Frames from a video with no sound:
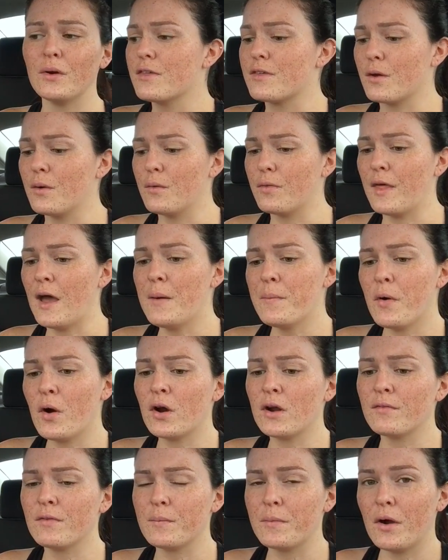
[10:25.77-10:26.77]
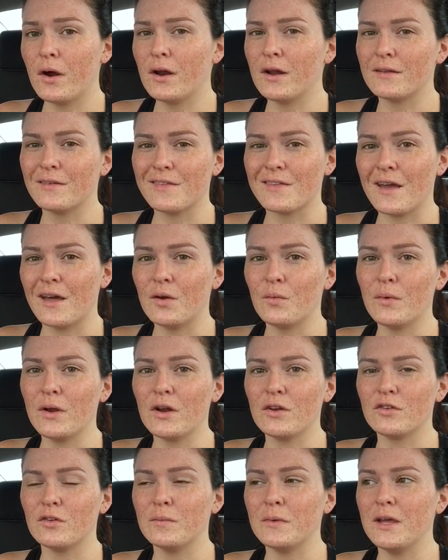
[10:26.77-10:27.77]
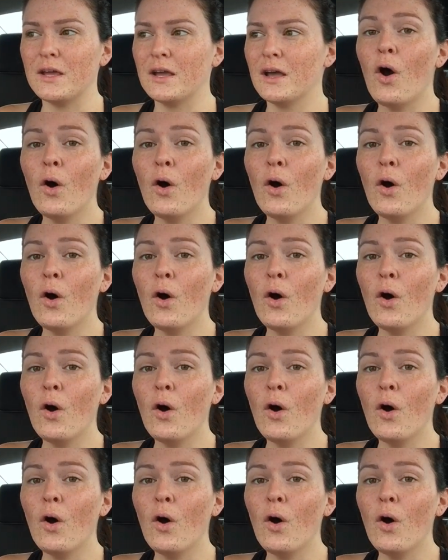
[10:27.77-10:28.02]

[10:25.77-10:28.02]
So that part of the product is kind of weird to me.